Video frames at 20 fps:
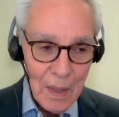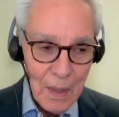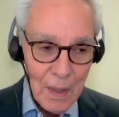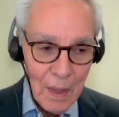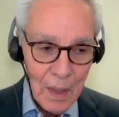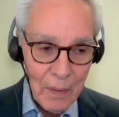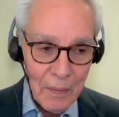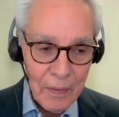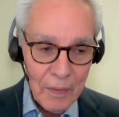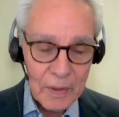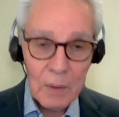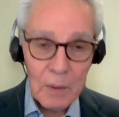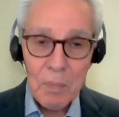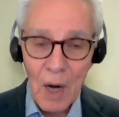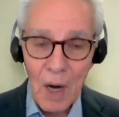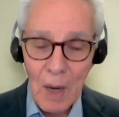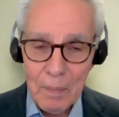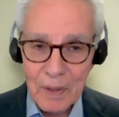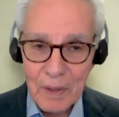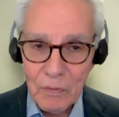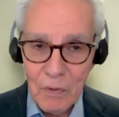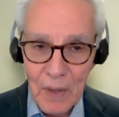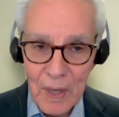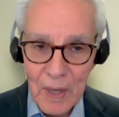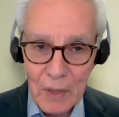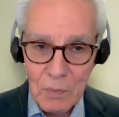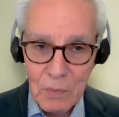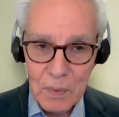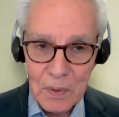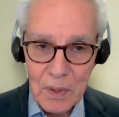Uh, the Department of
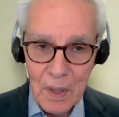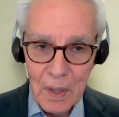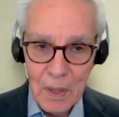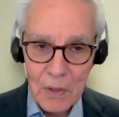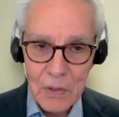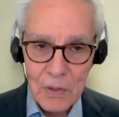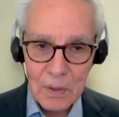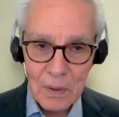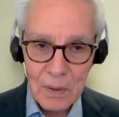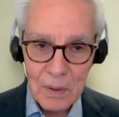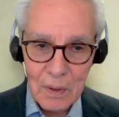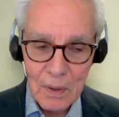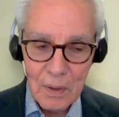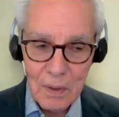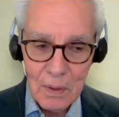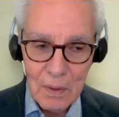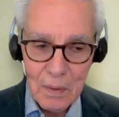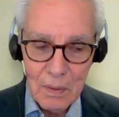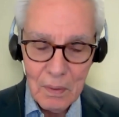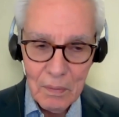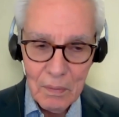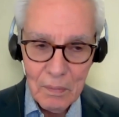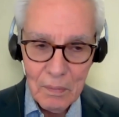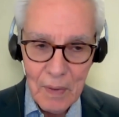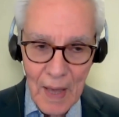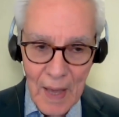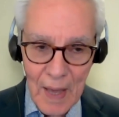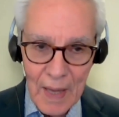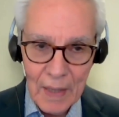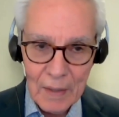Transportation
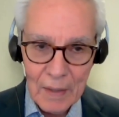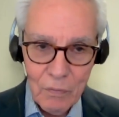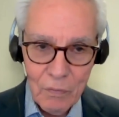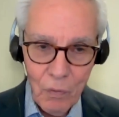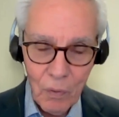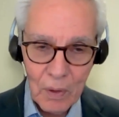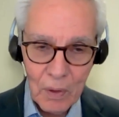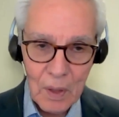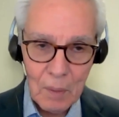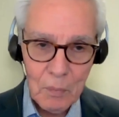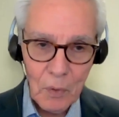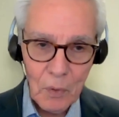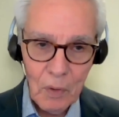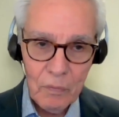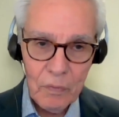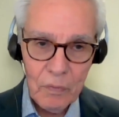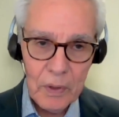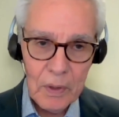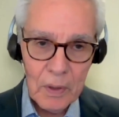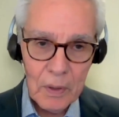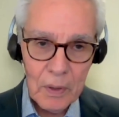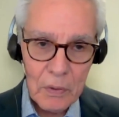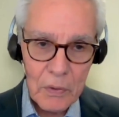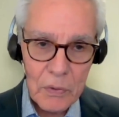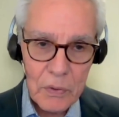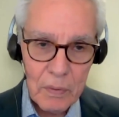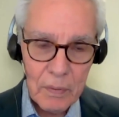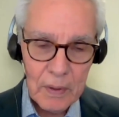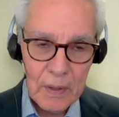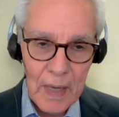had for a number of
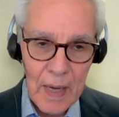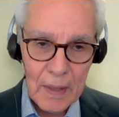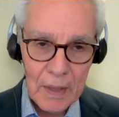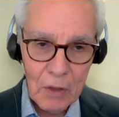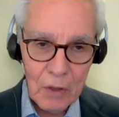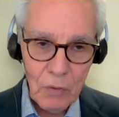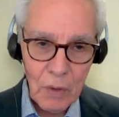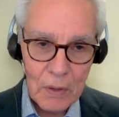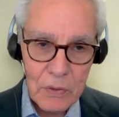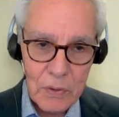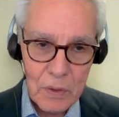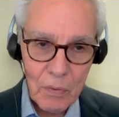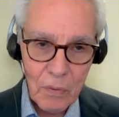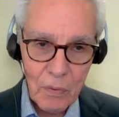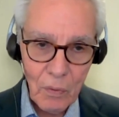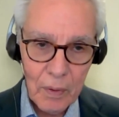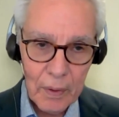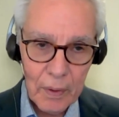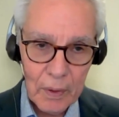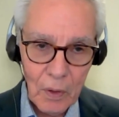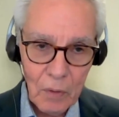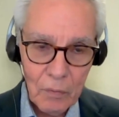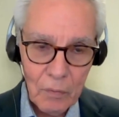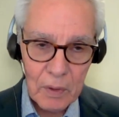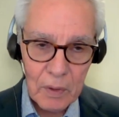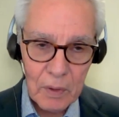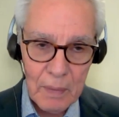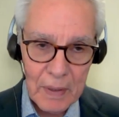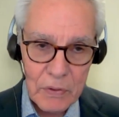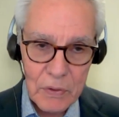years the antitrust authority
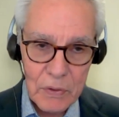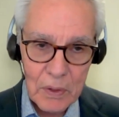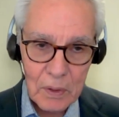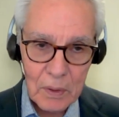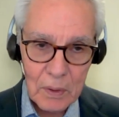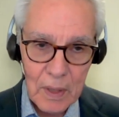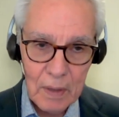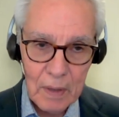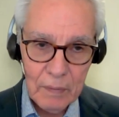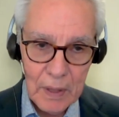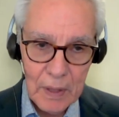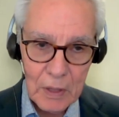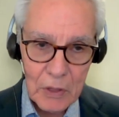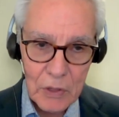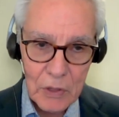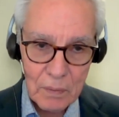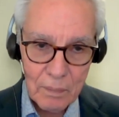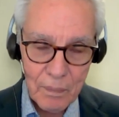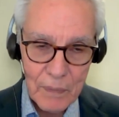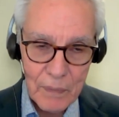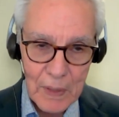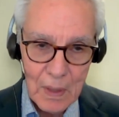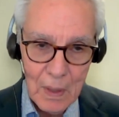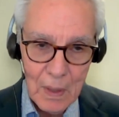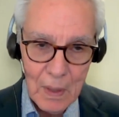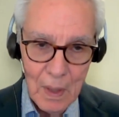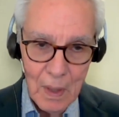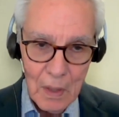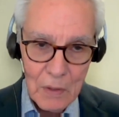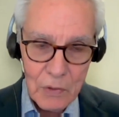domestic aviation.
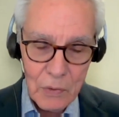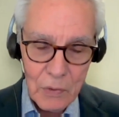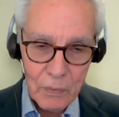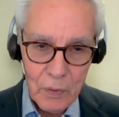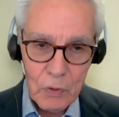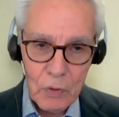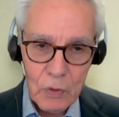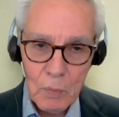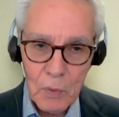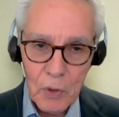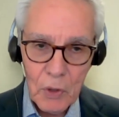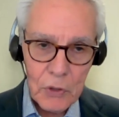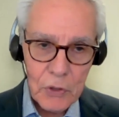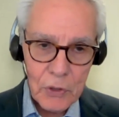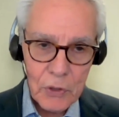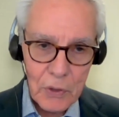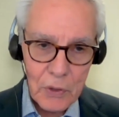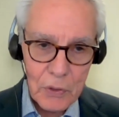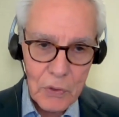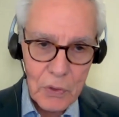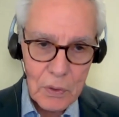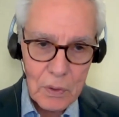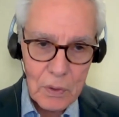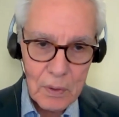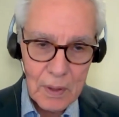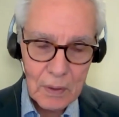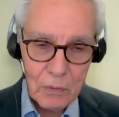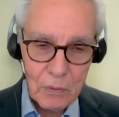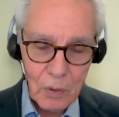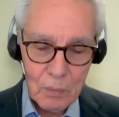So those mergers
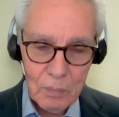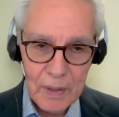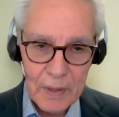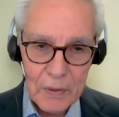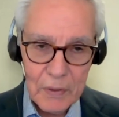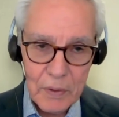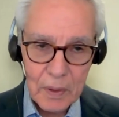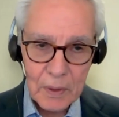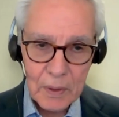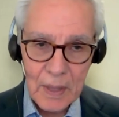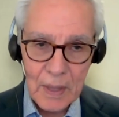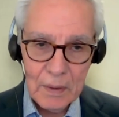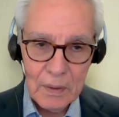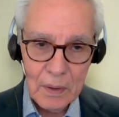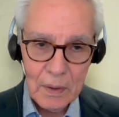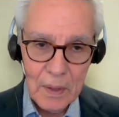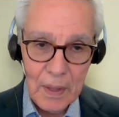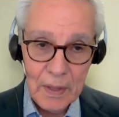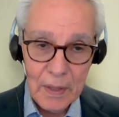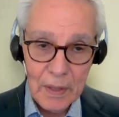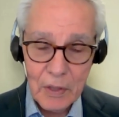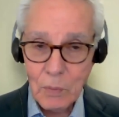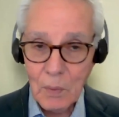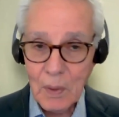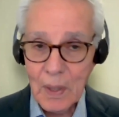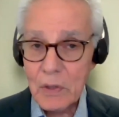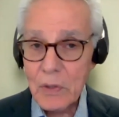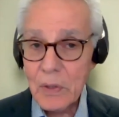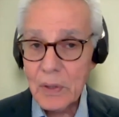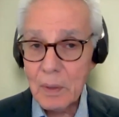that took place in the 1980s
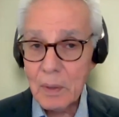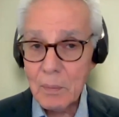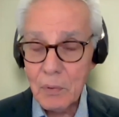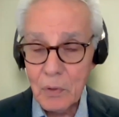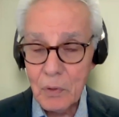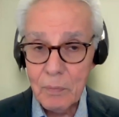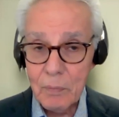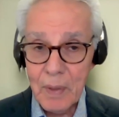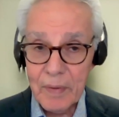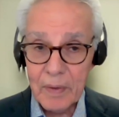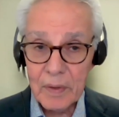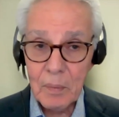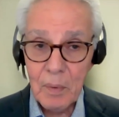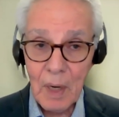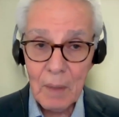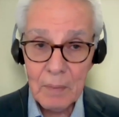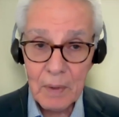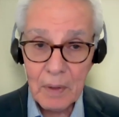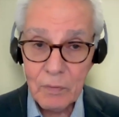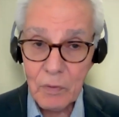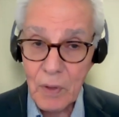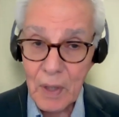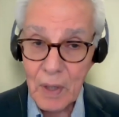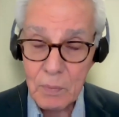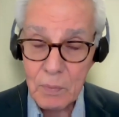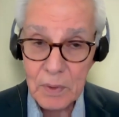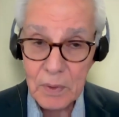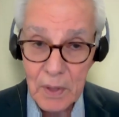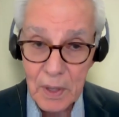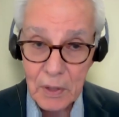were actually approved by the Department of
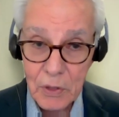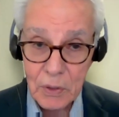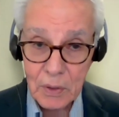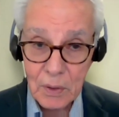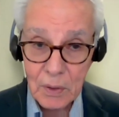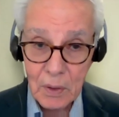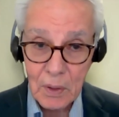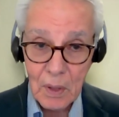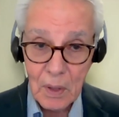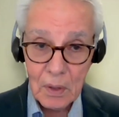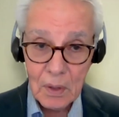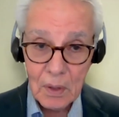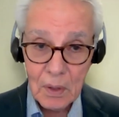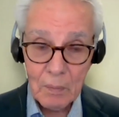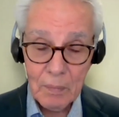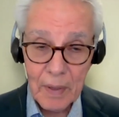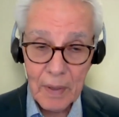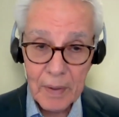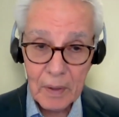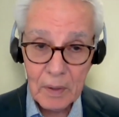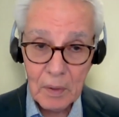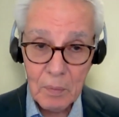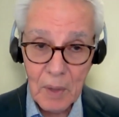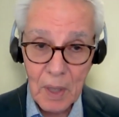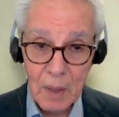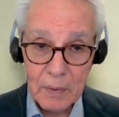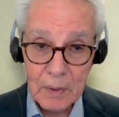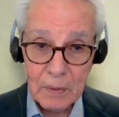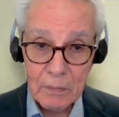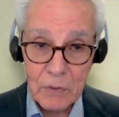Transportation not by the
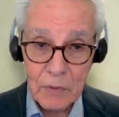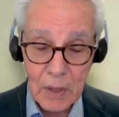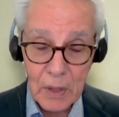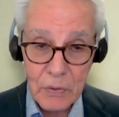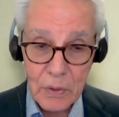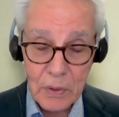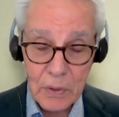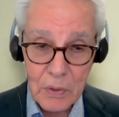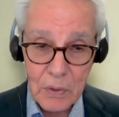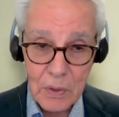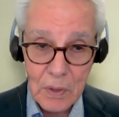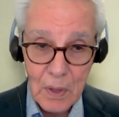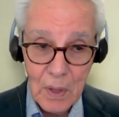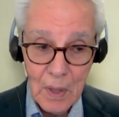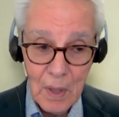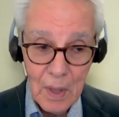Department of Justice.